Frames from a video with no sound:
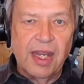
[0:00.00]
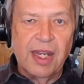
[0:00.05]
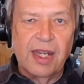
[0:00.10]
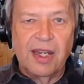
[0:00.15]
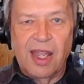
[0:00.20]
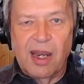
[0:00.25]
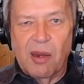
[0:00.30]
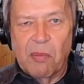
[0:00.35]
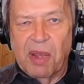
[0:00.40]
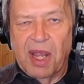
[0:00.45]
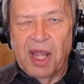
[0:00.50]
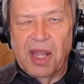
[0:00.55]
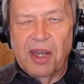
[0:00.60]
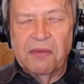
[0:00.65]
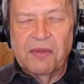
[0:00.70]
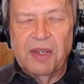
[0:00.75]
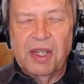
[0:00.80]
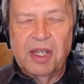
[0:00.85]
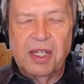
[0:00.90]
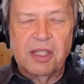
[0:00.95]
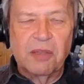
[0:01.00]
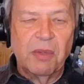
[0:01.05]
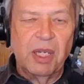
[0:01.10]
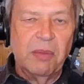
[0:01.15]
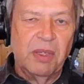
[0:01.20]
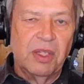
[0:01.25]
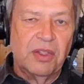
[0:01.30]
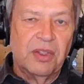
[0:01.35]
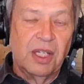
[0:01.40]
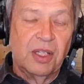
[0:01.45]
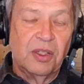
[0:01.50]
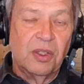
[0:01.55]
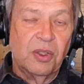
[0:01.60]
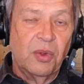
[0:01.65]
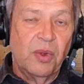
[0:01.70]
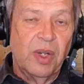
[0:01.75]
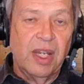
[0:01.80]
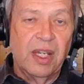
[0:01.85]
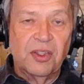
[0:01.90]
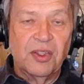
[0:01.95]
I don't know, but you think of the
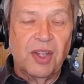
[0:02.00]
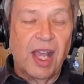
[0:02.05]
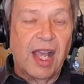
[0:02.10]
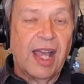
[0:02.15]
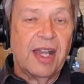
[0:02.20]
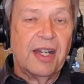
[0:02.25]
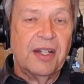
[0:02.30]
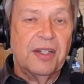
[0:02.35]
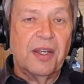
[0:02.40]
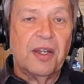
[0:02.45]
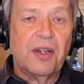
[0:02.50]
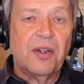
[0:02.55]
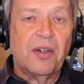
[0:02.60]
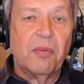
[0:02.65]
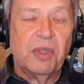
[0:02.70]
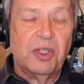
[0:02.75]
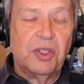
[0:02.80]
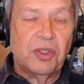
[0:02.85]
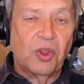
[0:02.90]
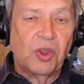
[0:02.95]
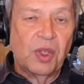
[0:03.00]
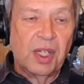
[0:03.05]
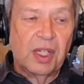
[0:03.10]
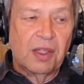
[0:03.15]
recipe and you understand that